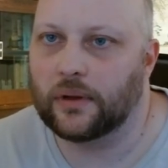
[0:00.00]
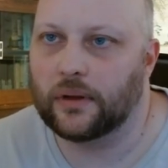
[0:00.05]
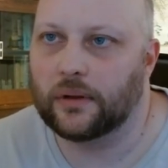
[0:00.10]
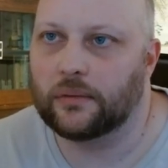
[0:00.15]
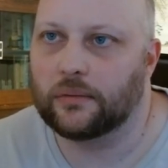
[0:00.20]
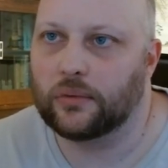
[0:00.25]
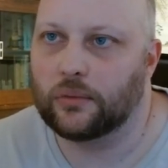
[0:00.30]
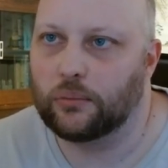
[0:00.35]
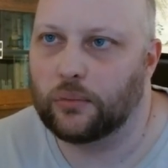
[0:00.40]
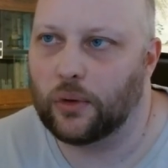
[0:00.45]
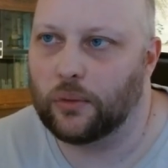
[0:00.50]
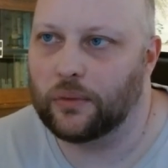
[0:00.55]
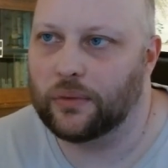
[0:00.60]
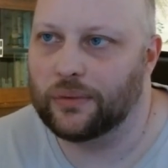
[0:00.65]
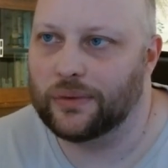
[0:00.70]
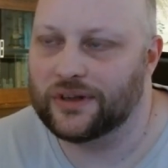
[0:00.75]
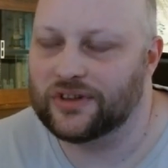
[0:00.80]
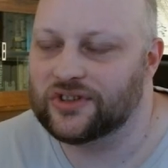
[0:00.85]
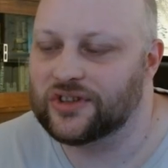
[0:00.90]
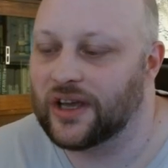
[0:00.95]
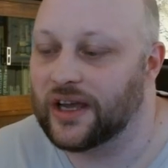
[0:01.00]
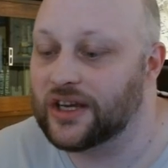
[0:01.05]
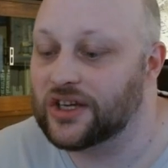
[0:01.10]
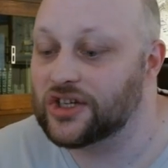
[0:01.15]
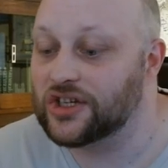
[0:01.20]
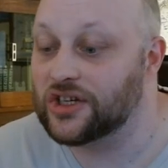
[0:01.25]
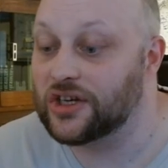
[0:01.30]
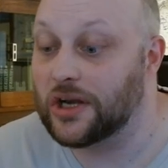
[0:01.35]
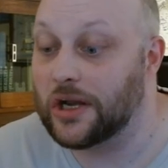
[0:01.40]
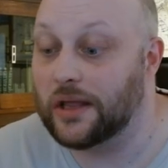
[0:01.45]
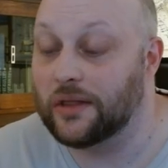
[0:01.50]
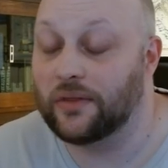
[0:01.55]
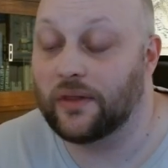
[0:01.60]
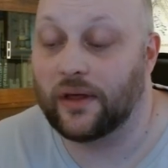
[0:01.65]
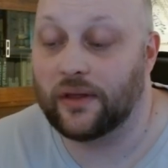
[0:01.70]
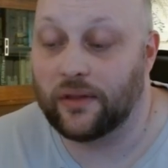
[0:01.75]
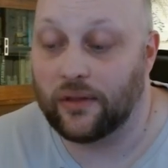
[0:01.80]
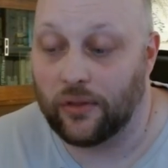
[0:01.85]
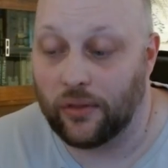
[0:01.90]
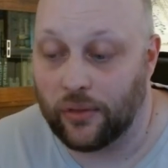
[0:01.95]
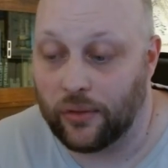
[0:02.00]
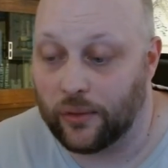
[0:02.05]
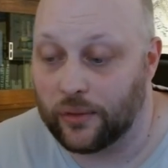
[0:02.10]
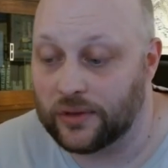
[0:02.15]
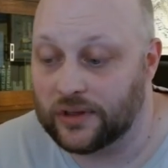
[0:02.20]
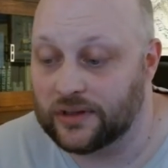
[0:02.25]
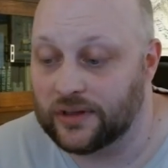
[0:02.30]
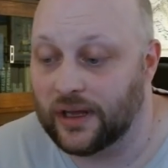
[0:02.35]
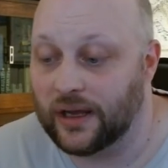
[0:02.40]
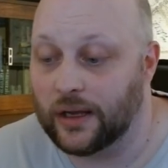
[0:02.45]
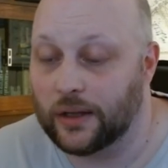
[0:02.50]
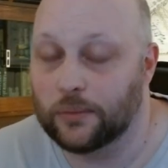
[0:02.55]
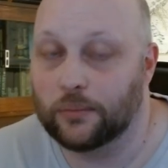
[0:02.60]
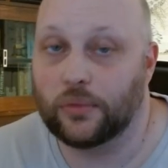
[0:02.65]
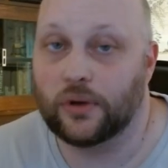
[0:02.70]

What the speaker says: mobilization in 1939,